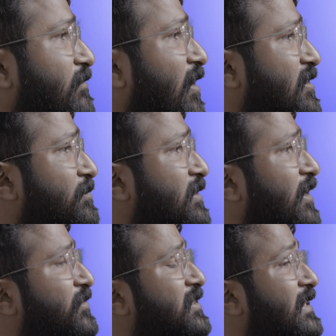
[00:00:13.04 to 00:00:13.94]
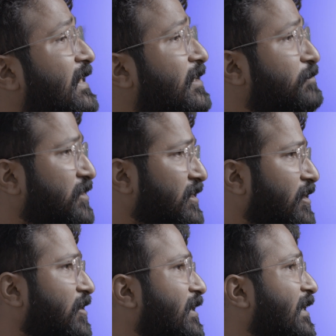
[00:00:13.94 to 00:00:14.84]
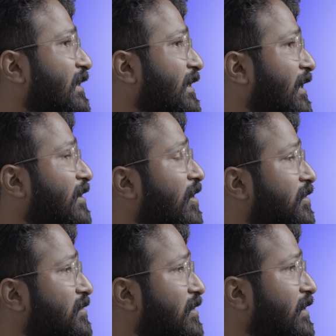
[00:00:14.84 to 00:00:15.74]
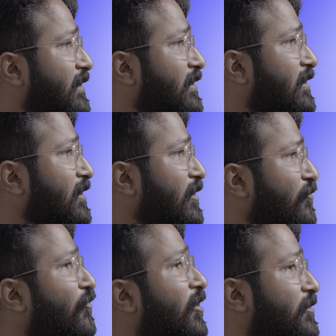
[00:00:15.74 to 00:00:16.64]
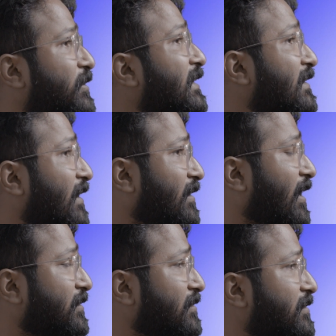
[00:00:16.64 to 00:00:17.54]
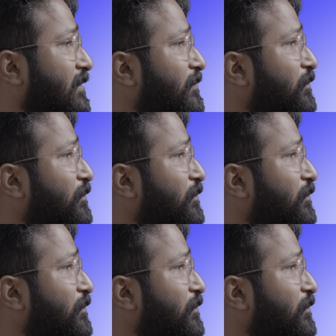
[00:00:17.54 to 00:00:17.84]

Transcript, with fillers: advancements that we're seeing in machine learning and AI currently fall within that category